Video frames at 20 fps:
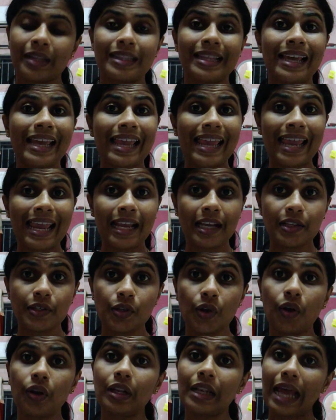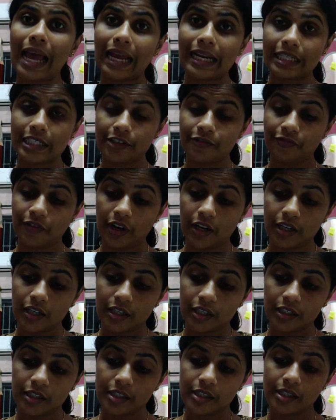the azole
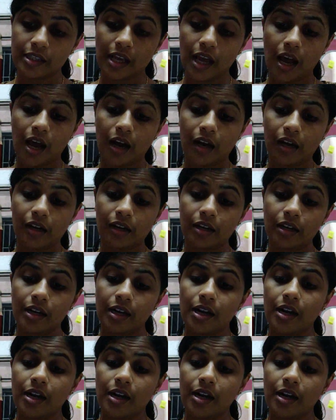antifungals are